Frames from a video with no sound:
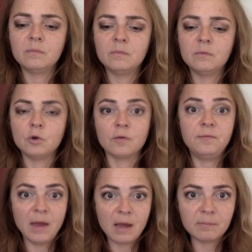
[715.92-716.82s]
your
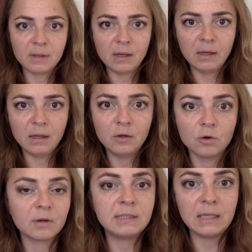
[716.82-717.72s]
family,
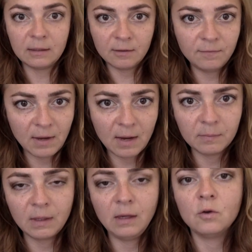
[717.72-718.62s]
your extended
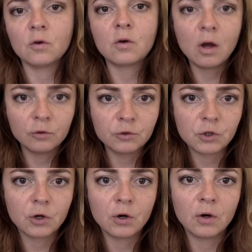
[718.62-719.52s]
family, your
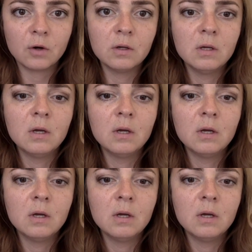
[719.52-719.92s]
culture,